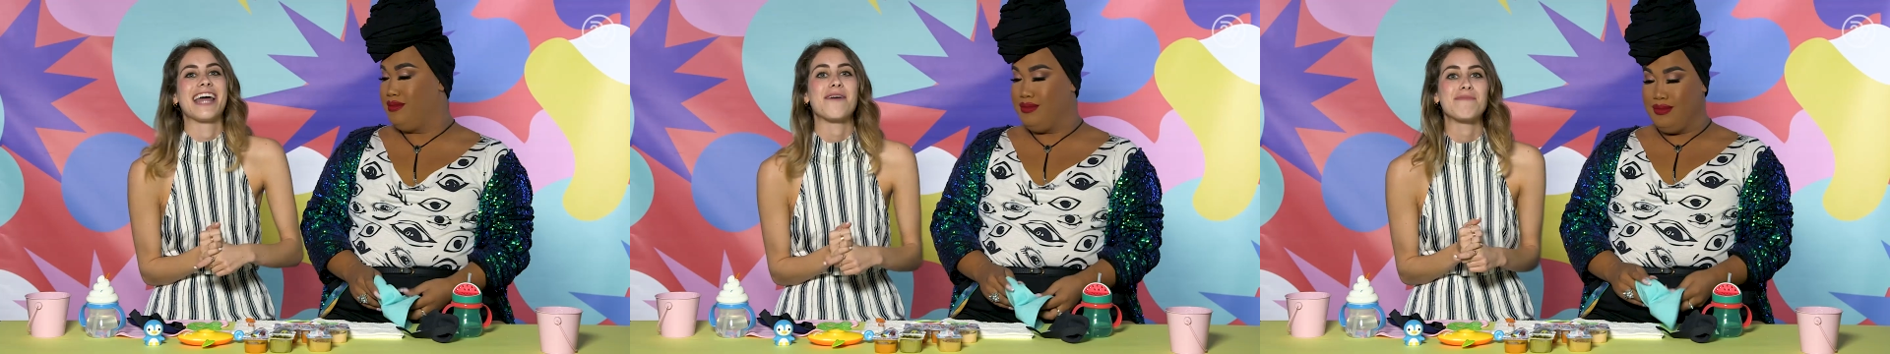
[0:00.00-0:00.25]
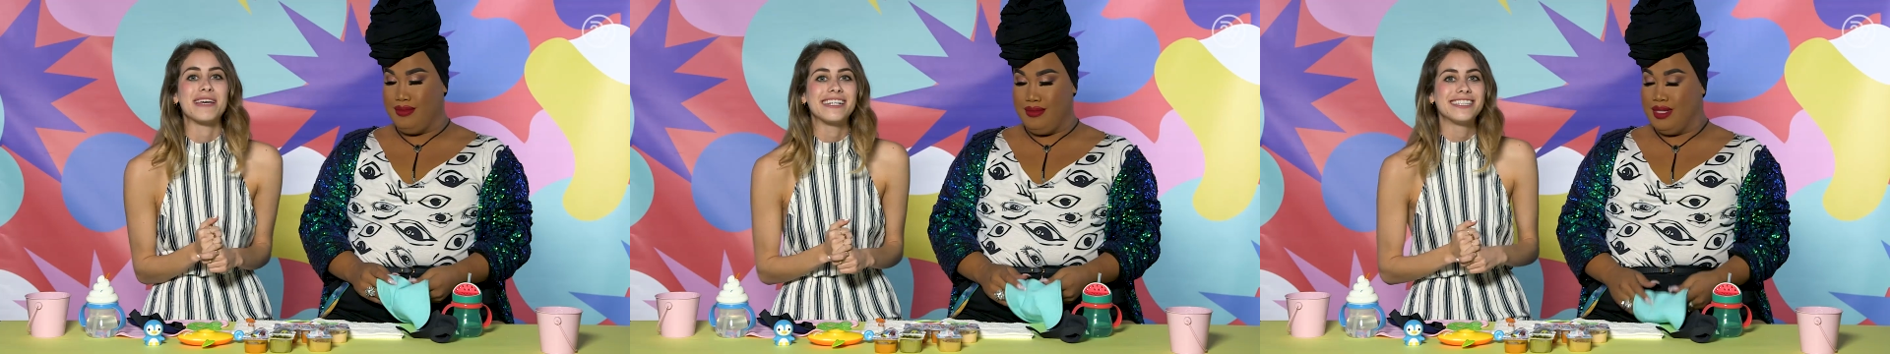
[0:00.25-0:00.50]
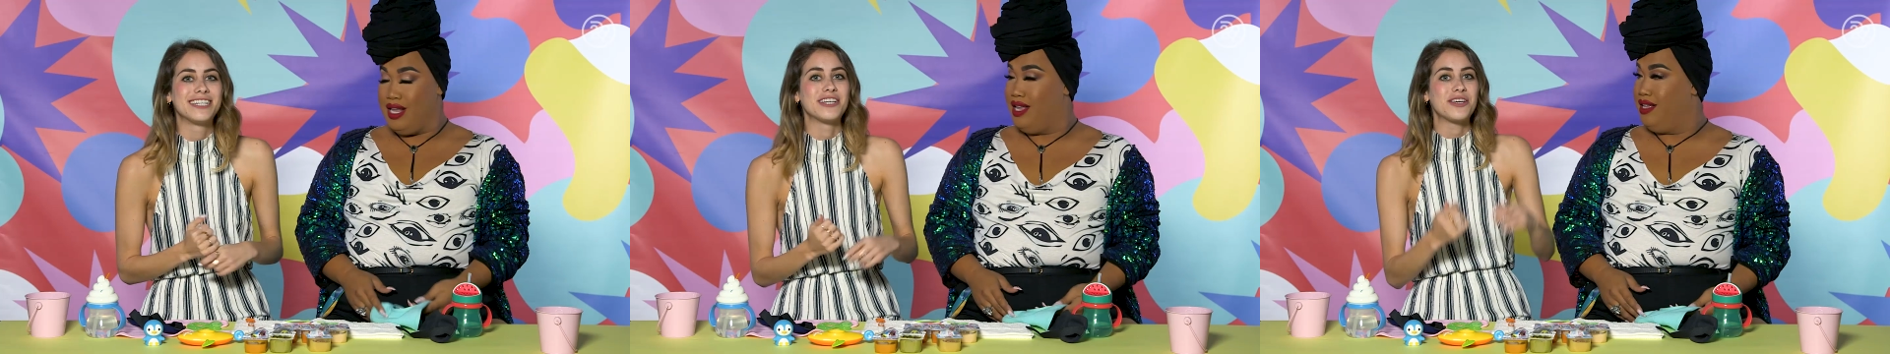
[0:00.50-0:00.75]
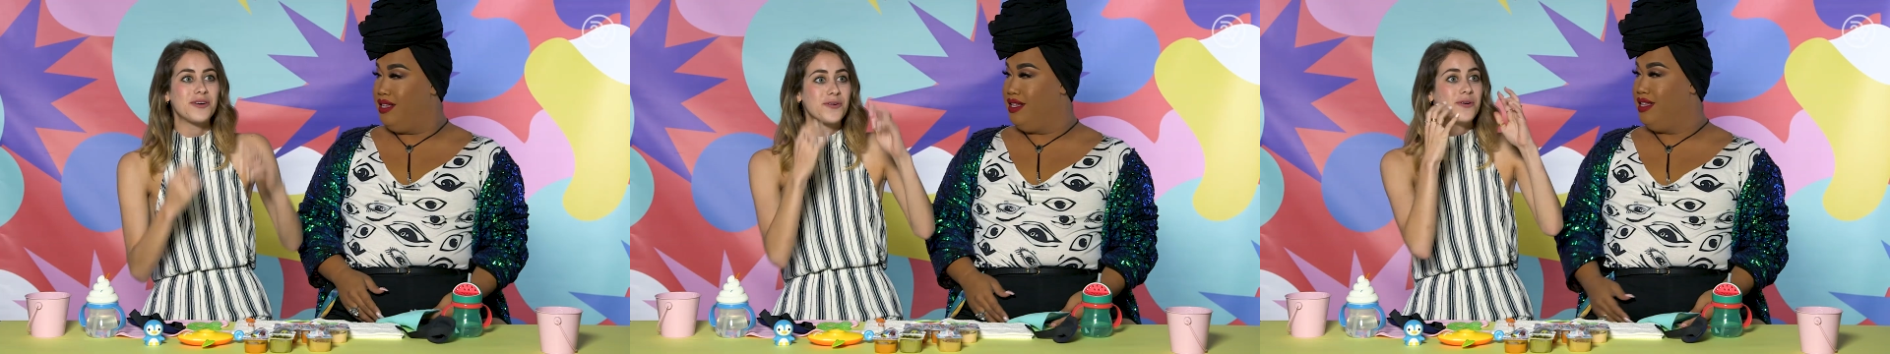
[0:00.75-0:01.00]
Speaker 1: that means
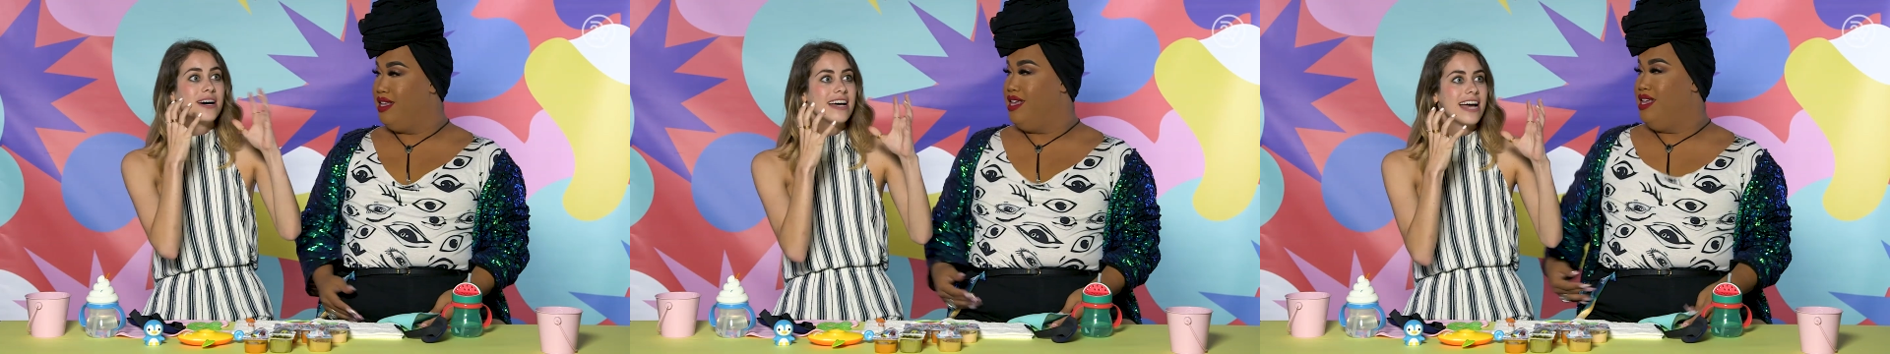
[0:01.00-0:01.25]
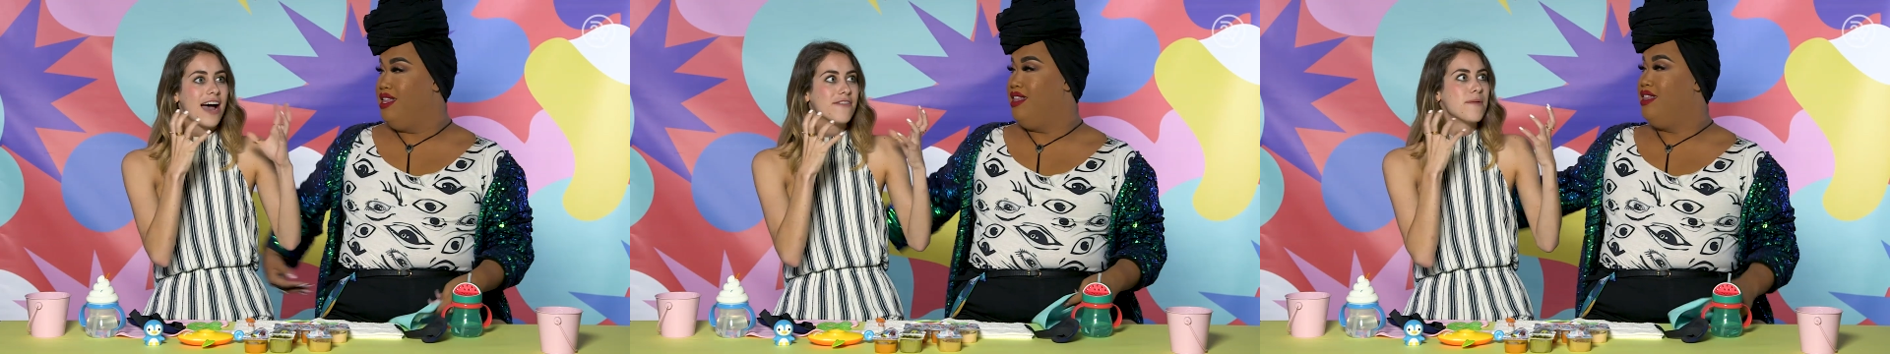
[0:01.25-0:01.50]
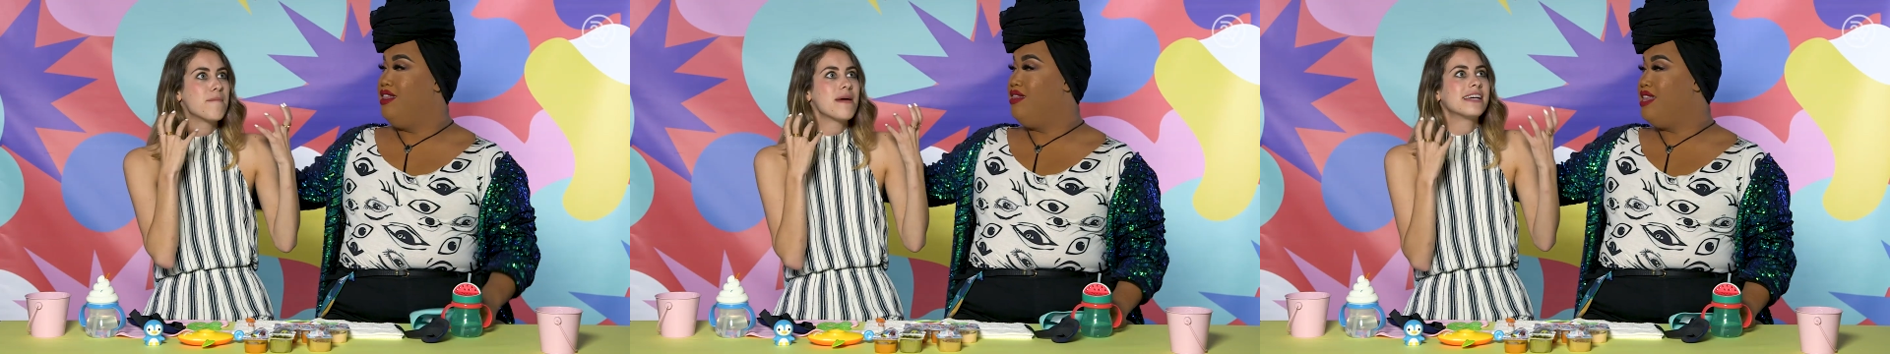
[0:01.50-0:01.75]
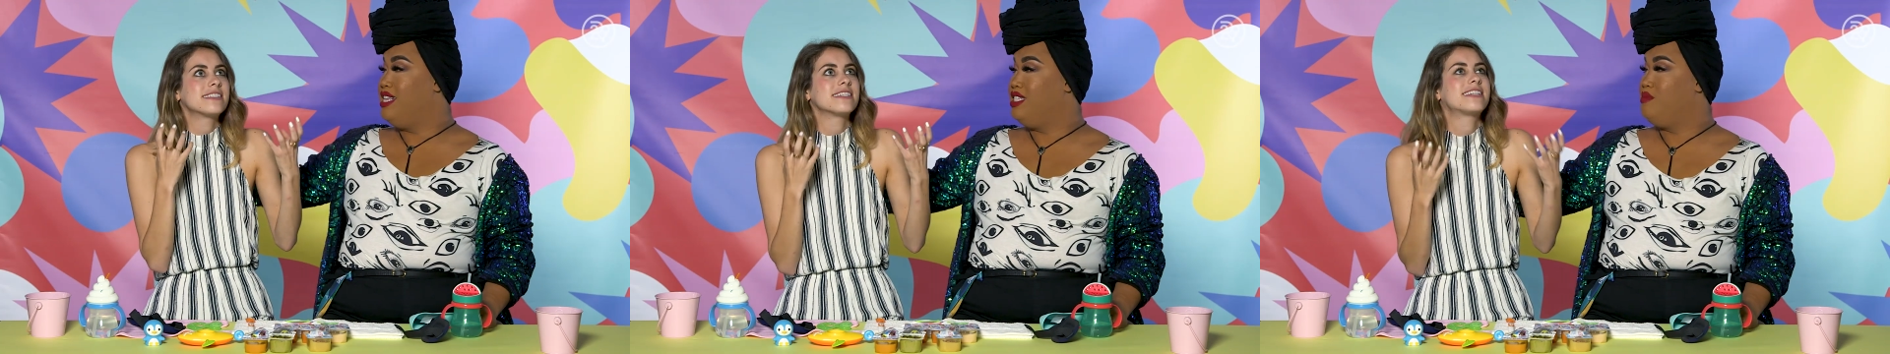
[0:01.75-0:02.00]
you have
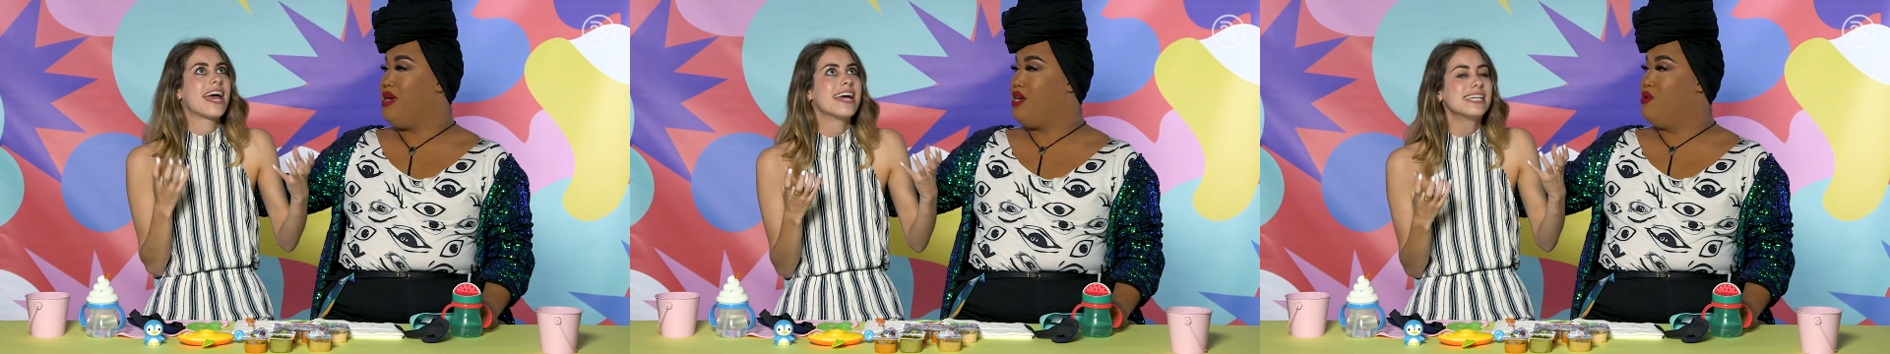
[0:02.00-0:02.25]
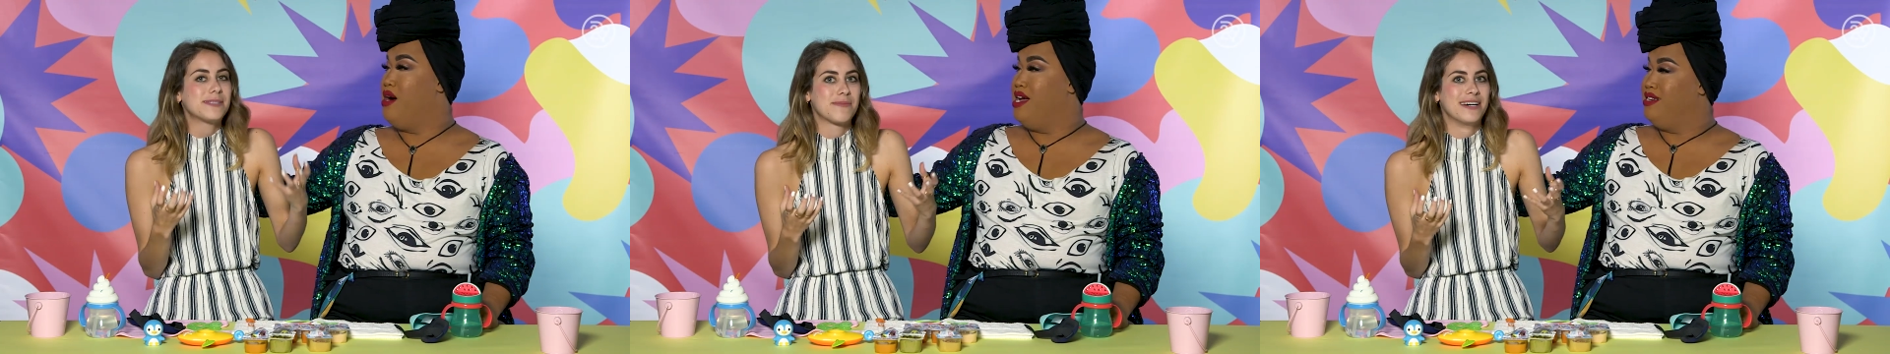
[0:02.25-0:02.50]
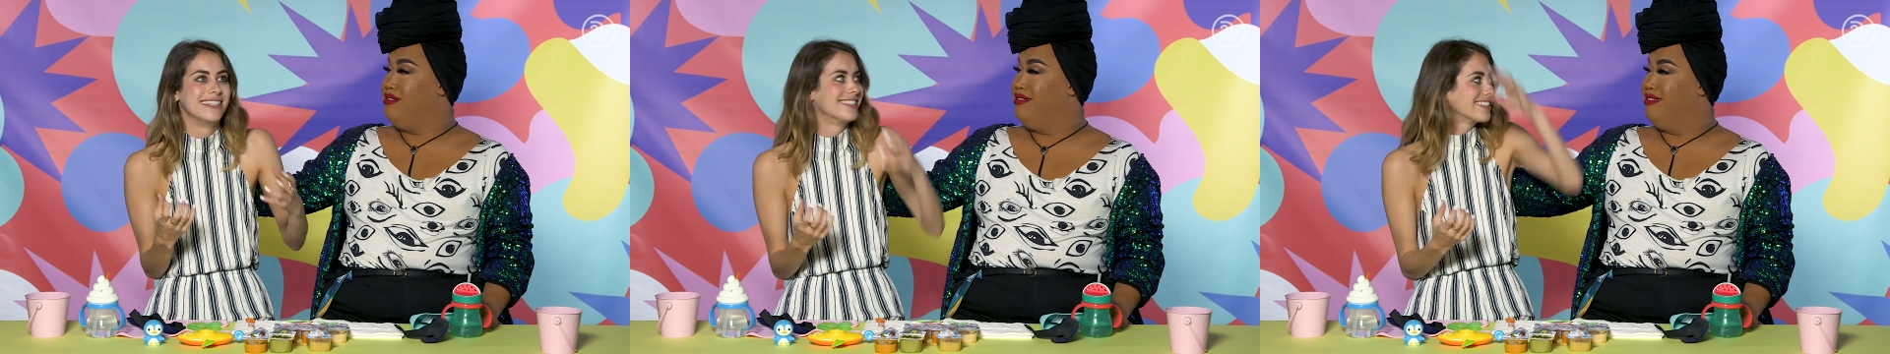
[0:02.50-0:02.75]
amazing Let's taste. Make one.